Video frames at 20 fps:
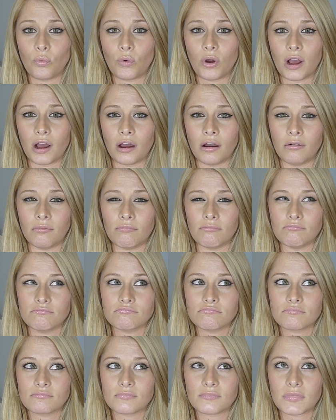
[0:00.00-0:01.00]
um,
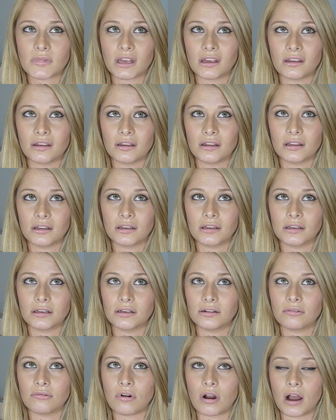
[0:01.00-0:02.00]

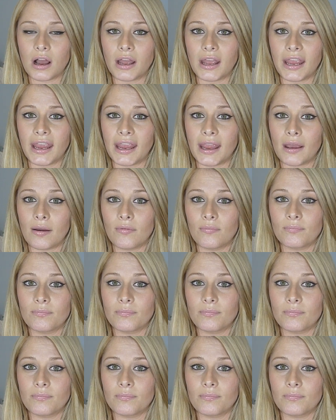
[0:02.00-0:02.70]
a